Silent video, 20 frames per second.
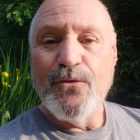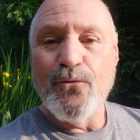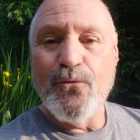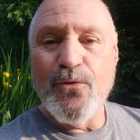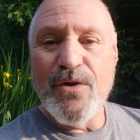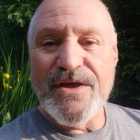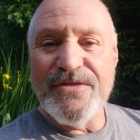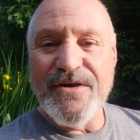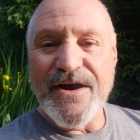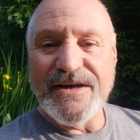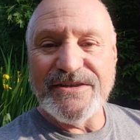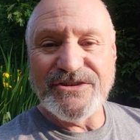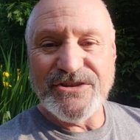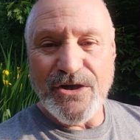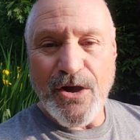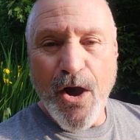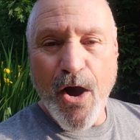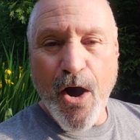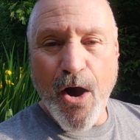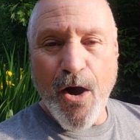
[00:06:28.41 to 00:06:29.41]
with us
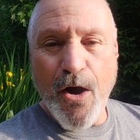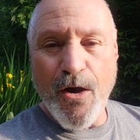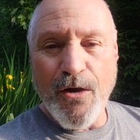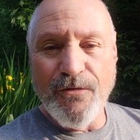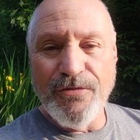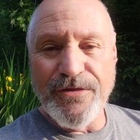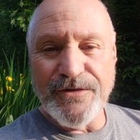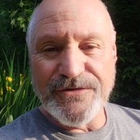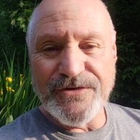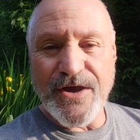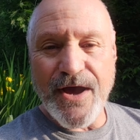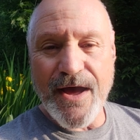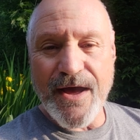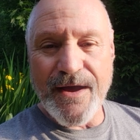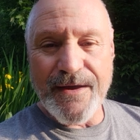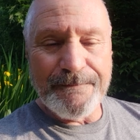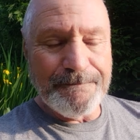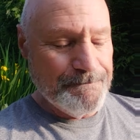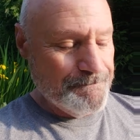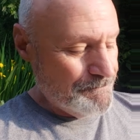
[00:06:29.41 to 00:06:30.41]
all the
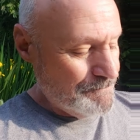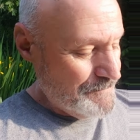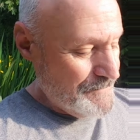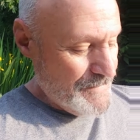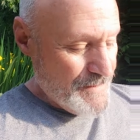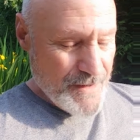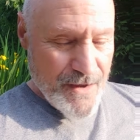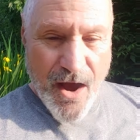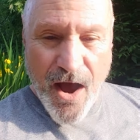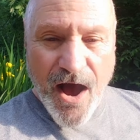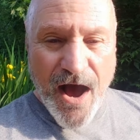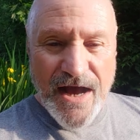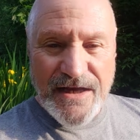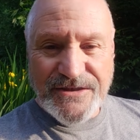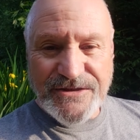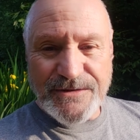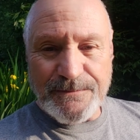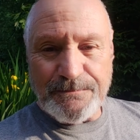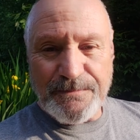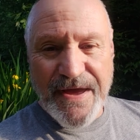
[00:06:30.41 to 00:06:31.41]
time.
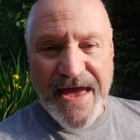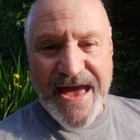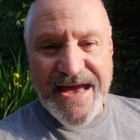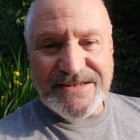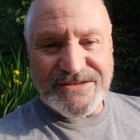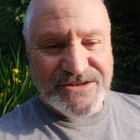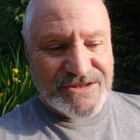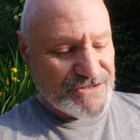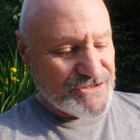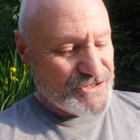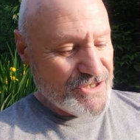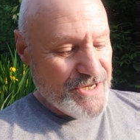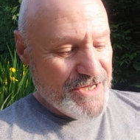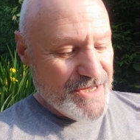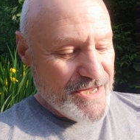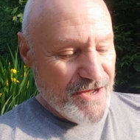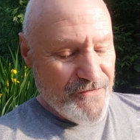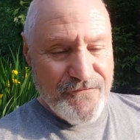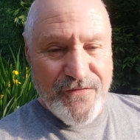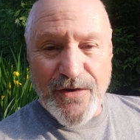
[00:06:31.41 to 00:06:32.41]
Awesome passage,
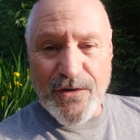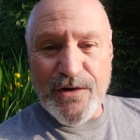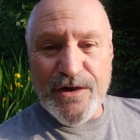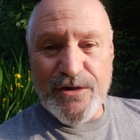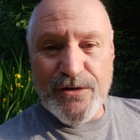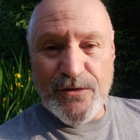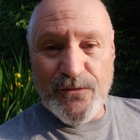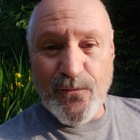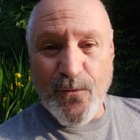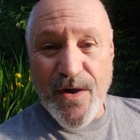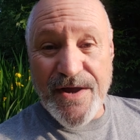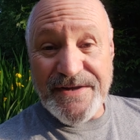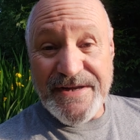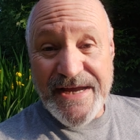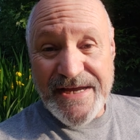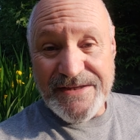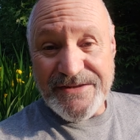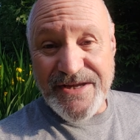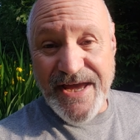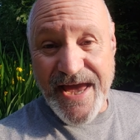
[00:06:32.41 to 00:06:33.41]
a very good one
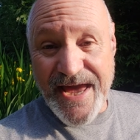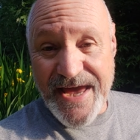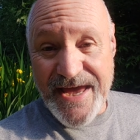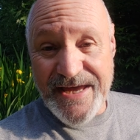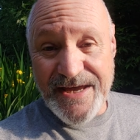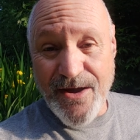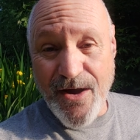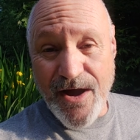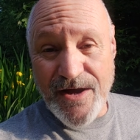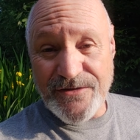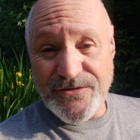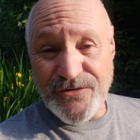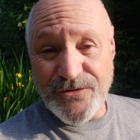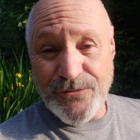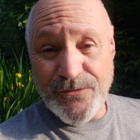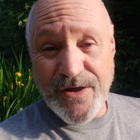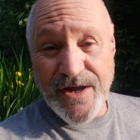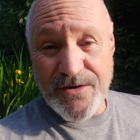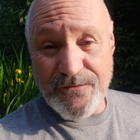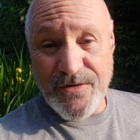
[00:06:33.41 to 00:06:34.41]
to hang on
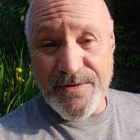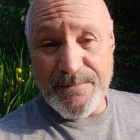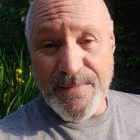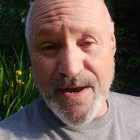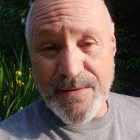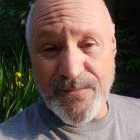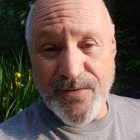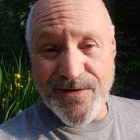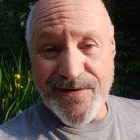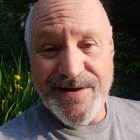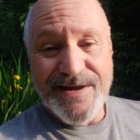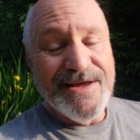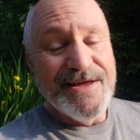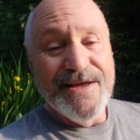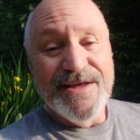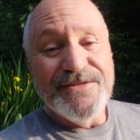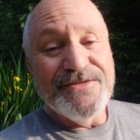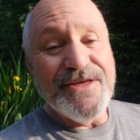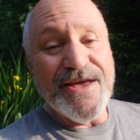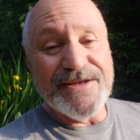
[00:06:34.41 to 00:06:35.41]
to and remember
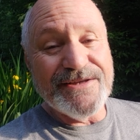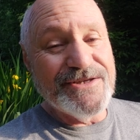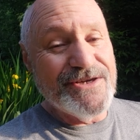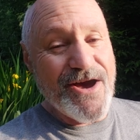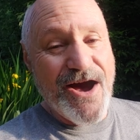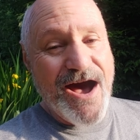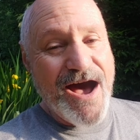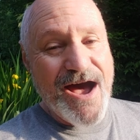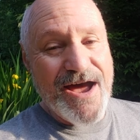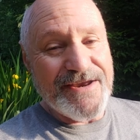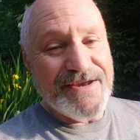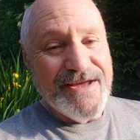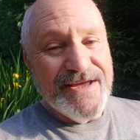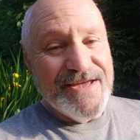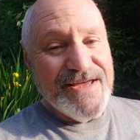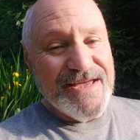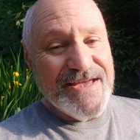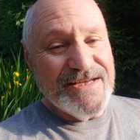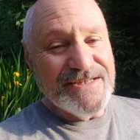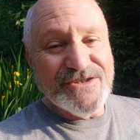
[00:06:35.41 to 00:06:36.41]
that God
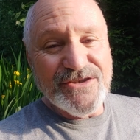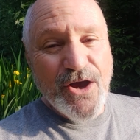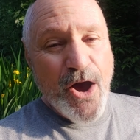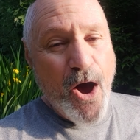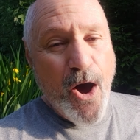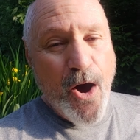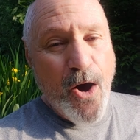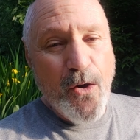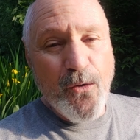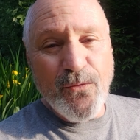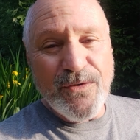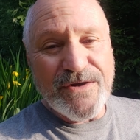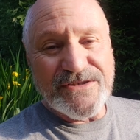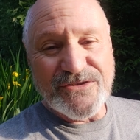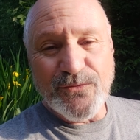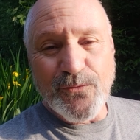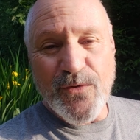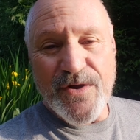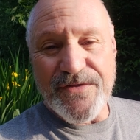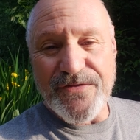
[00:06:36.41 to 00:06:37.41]
is
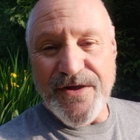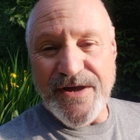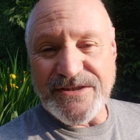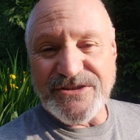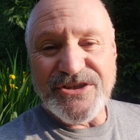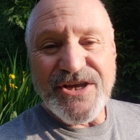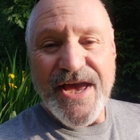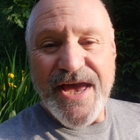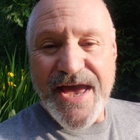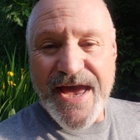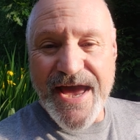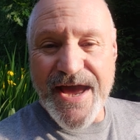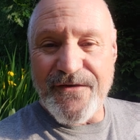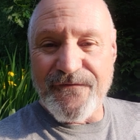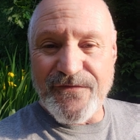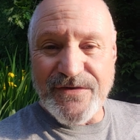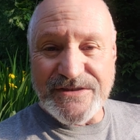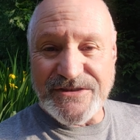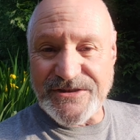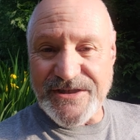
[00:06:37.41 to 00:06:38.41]
always with us
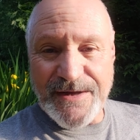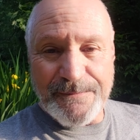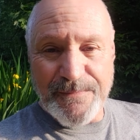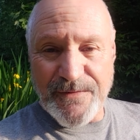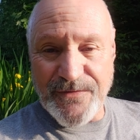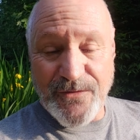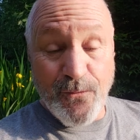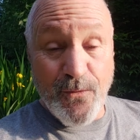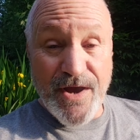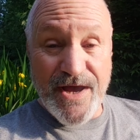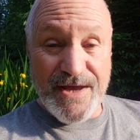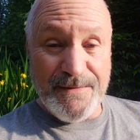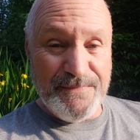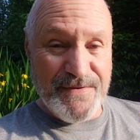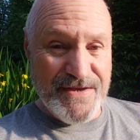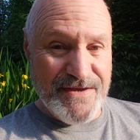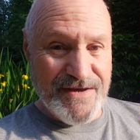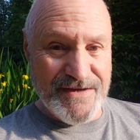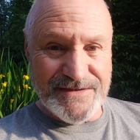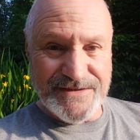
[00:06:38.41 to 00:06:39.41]
every step of the way
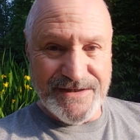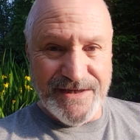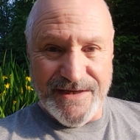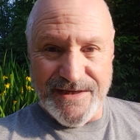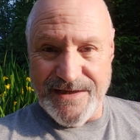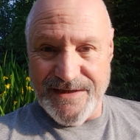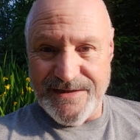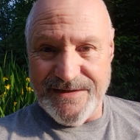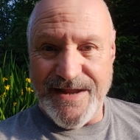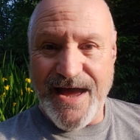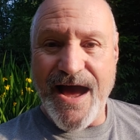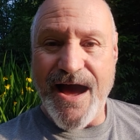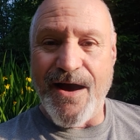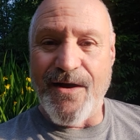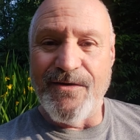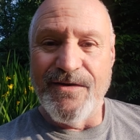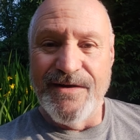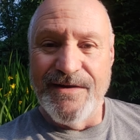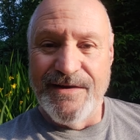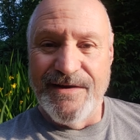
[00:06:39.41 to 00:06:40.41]
because
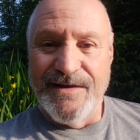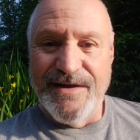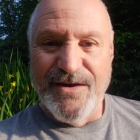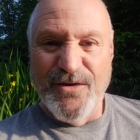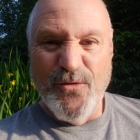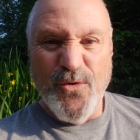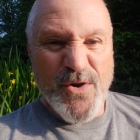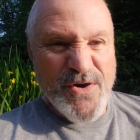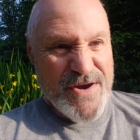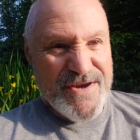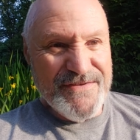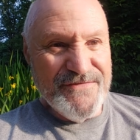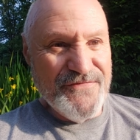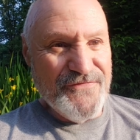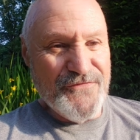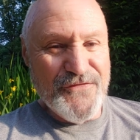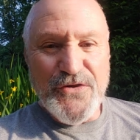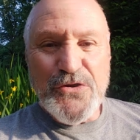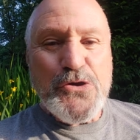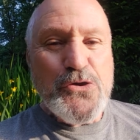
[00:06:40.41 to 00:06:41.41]
now we're
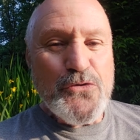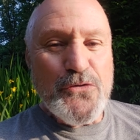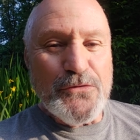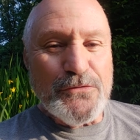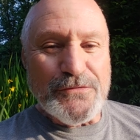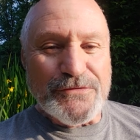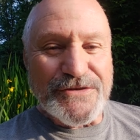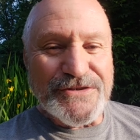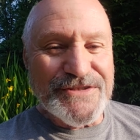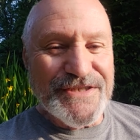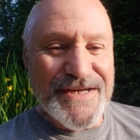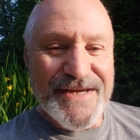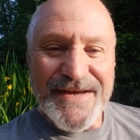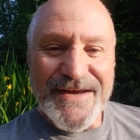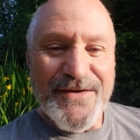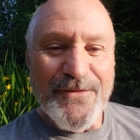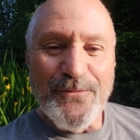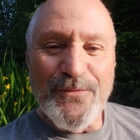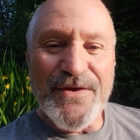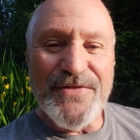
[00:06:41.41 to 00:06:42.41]
infused
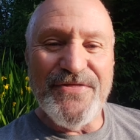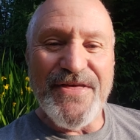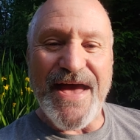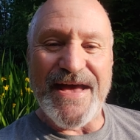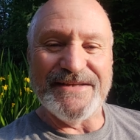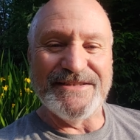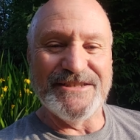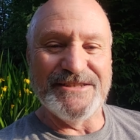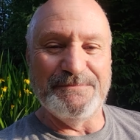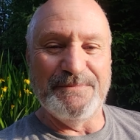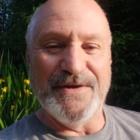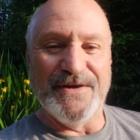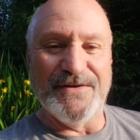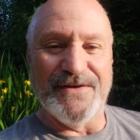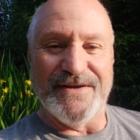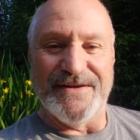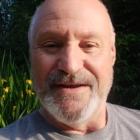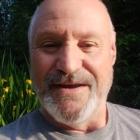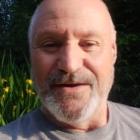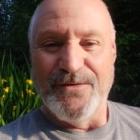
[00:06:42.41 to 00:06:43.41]
with that
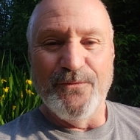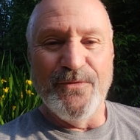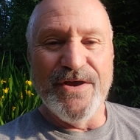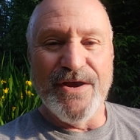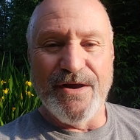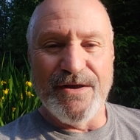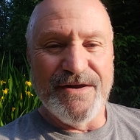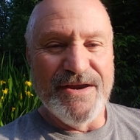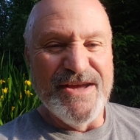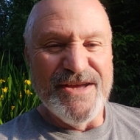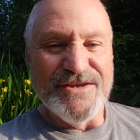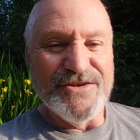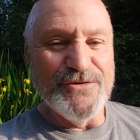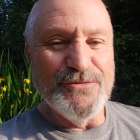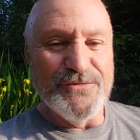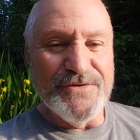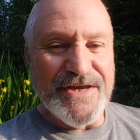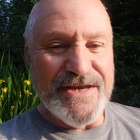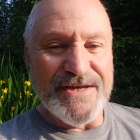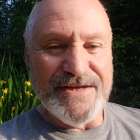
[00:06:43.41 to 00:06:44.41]
spirit. We are
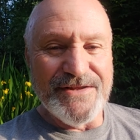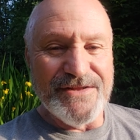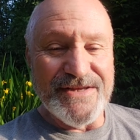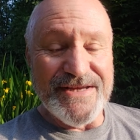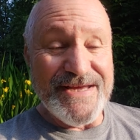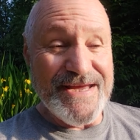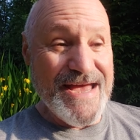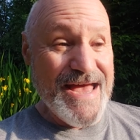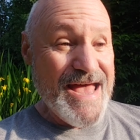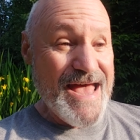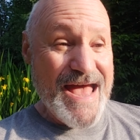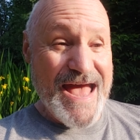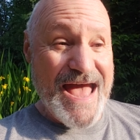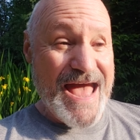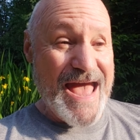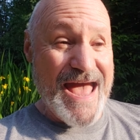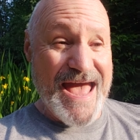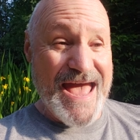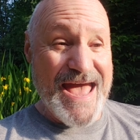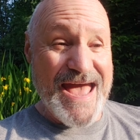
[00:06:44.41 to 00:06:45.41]
uniquely
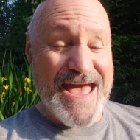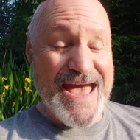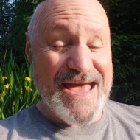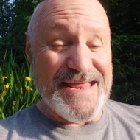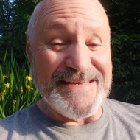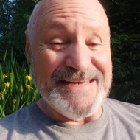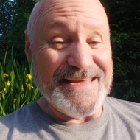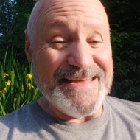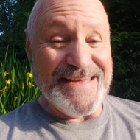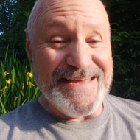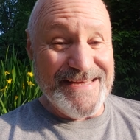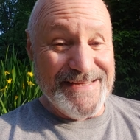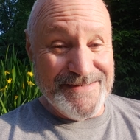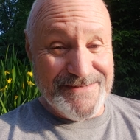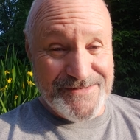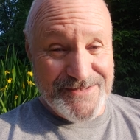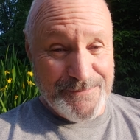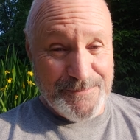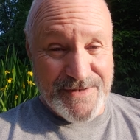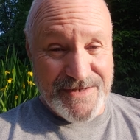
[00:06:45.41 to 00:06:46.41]
and
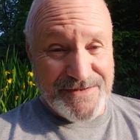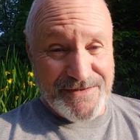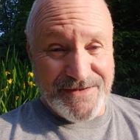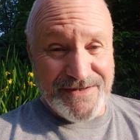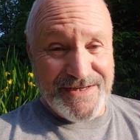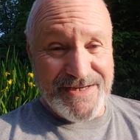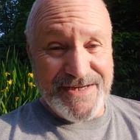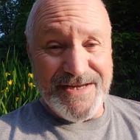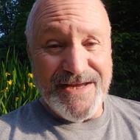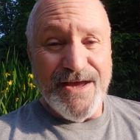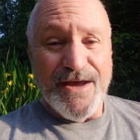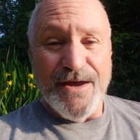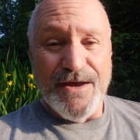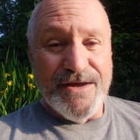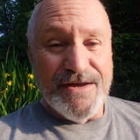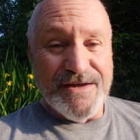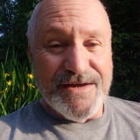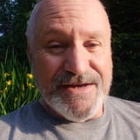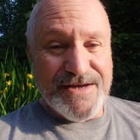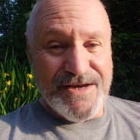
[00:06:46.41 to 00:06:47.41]
intimately
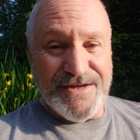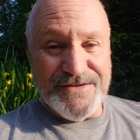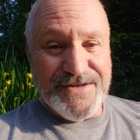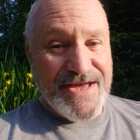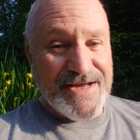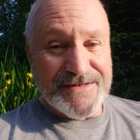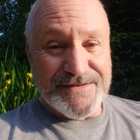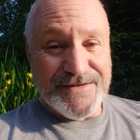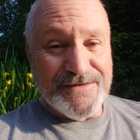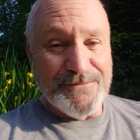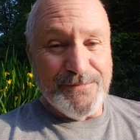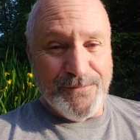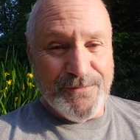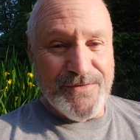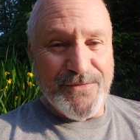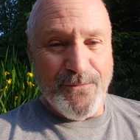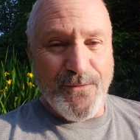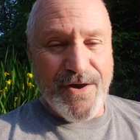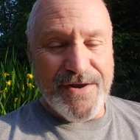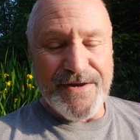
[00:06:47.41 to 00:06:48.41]
connected
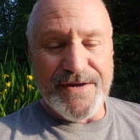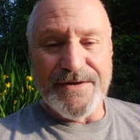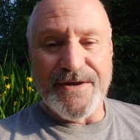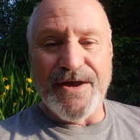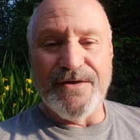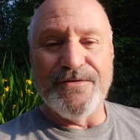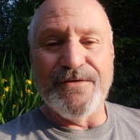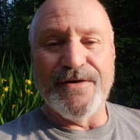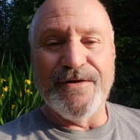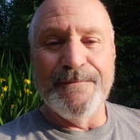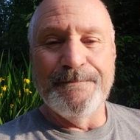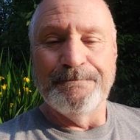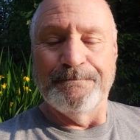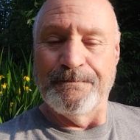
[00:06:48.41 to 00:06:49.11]
with one another.